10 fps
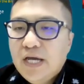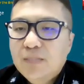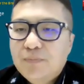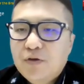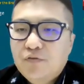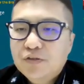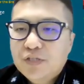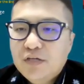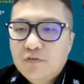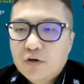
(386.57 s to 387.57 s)
And before
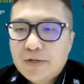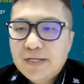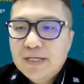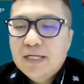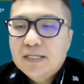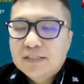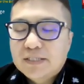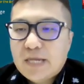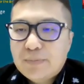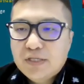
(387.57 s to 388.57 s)
delivery, the
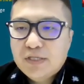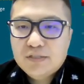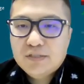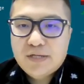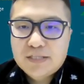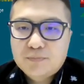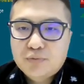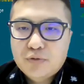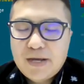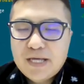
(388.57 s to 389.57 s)
cabinet is
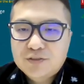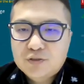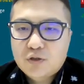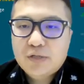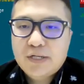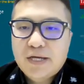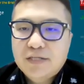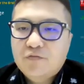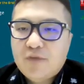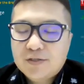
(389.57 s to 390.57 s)
pre-installed
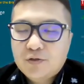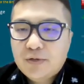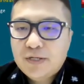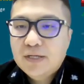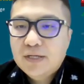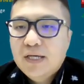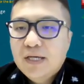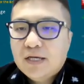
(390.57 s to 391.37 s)
in the factory,